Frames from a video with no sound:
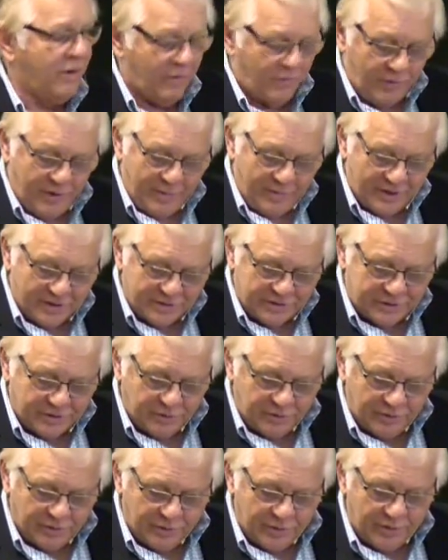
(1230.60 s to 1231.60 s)
We must
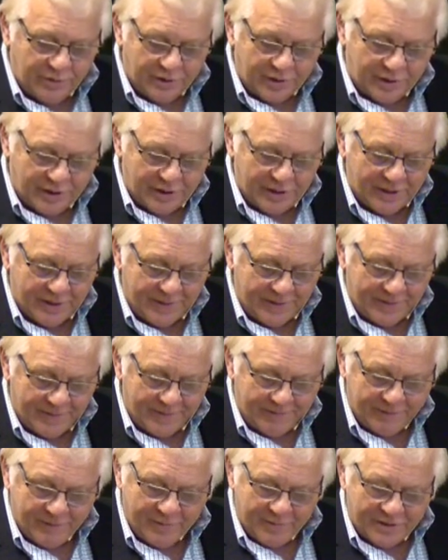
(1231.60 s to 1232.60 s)
do the word.
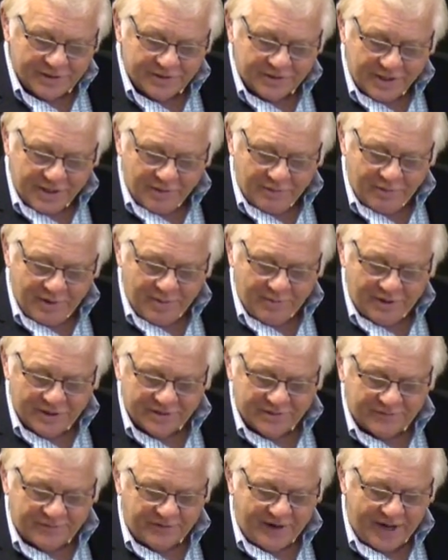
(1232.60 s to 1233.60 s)
We
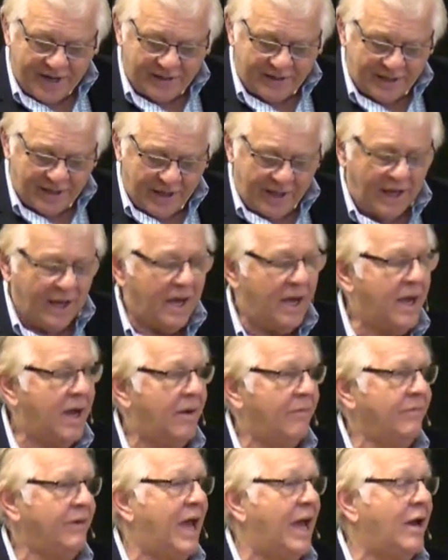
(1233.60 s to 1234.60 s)
must fight
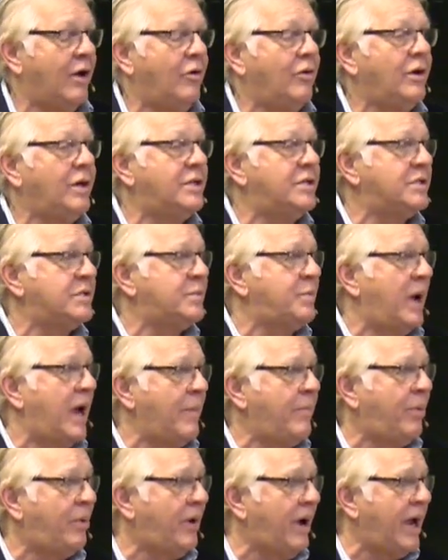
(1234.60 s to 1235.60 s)
not only just
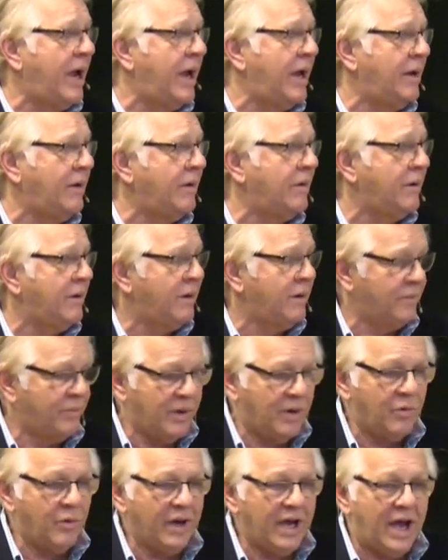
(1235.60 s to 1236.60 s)
by praying,
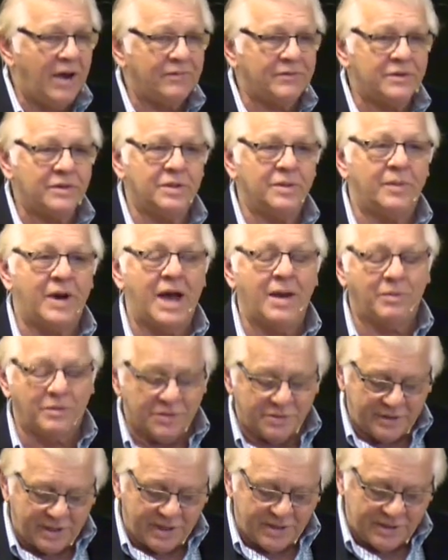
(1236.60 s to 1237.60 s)
but we have to, the Bible
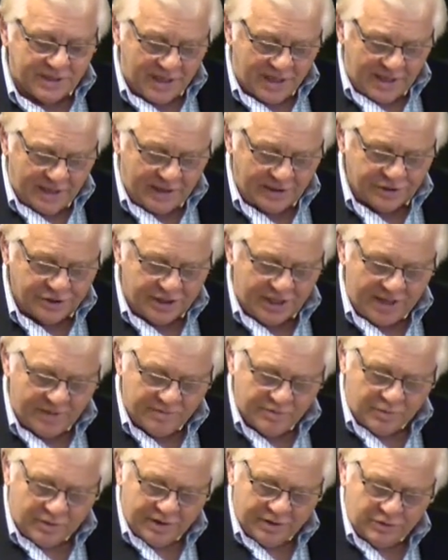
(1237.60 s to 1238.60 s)
says in
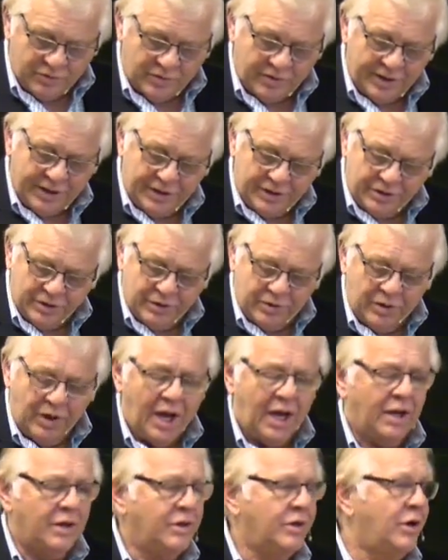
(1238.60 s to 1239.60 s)
James
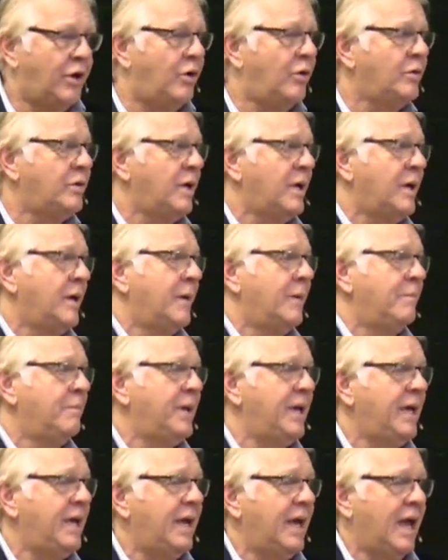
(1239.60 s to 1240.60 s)
1:22, don't
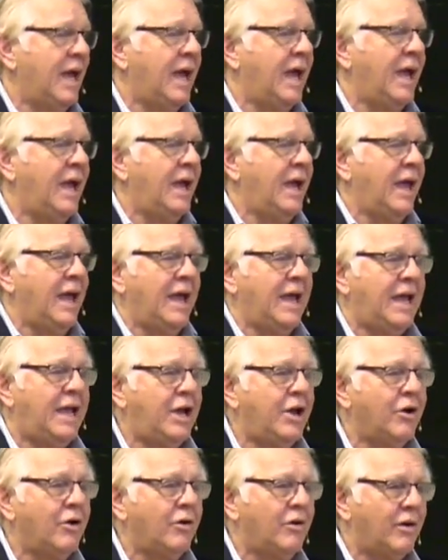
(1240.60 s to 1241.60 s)
be a
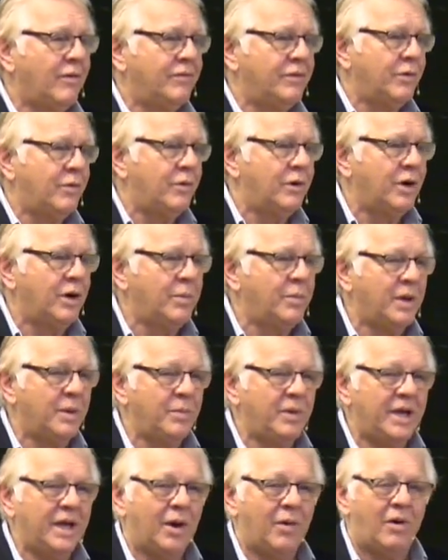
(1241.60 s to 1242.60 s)
hearer of the word,
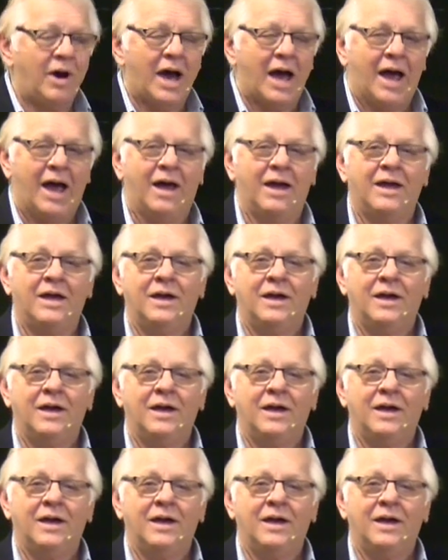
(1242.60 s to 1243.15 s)
but be a what?